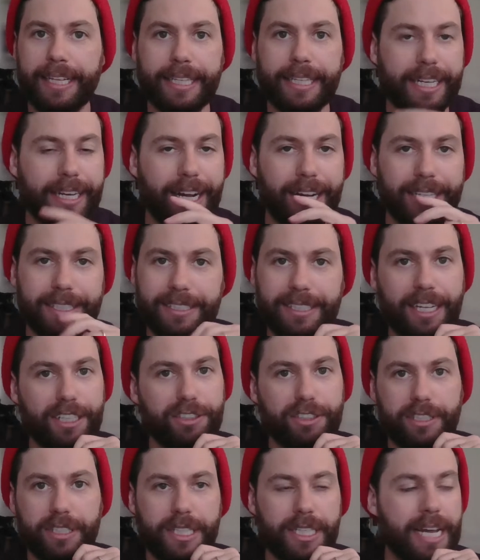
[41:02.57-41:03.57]
that costs
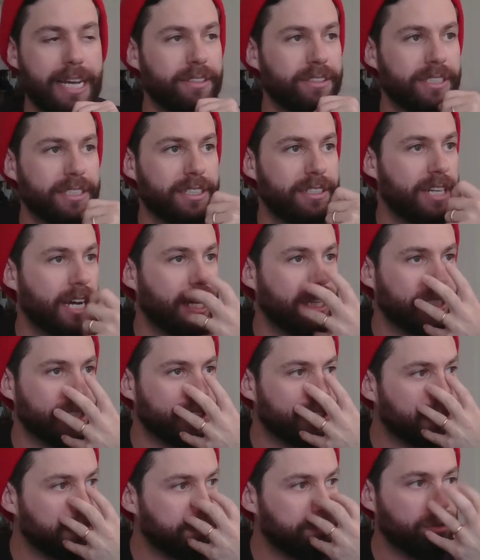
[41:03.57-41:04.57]
hundreds of thousands of
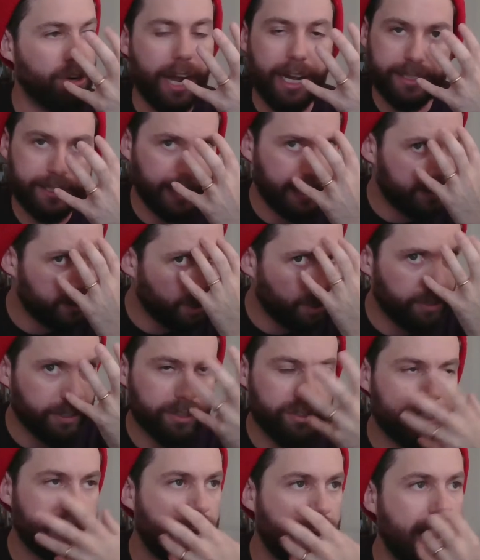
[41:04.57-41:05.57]
dollars to process all
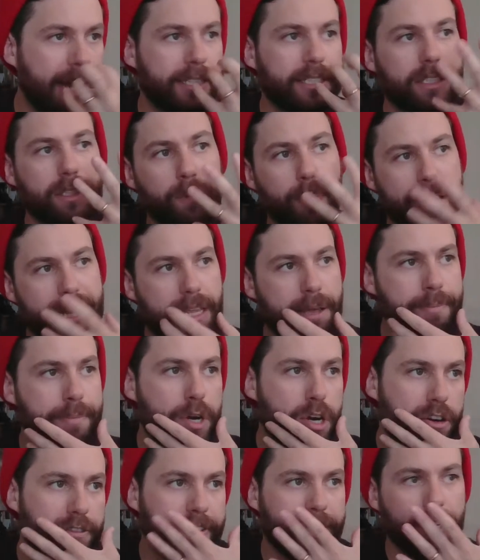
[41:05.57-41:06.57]
those dots and the way they
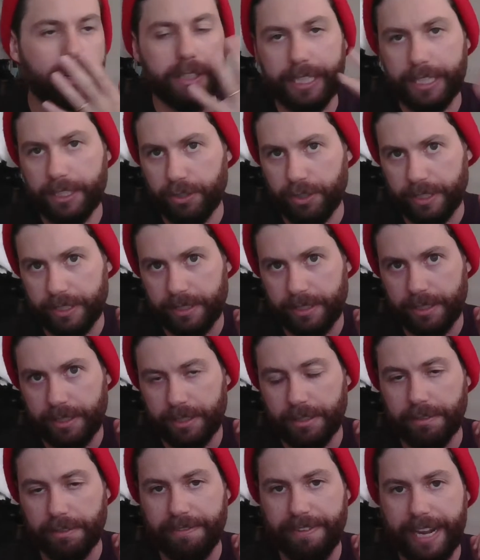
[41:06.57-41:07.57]
move and all the intricacies
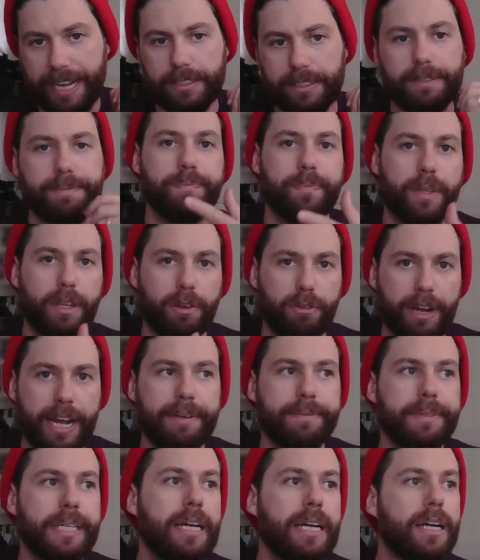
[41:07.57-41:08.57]
of the face,
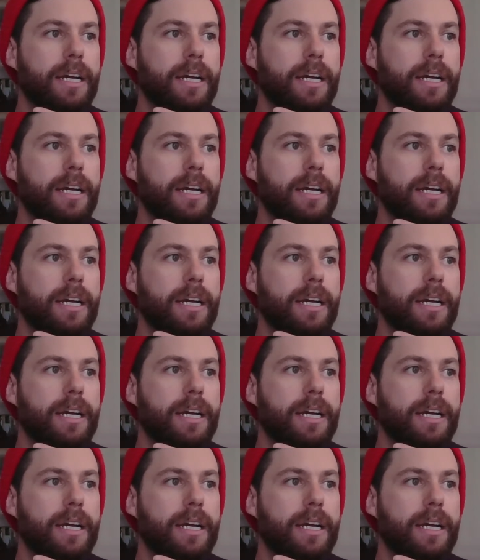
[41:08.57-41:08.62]
right?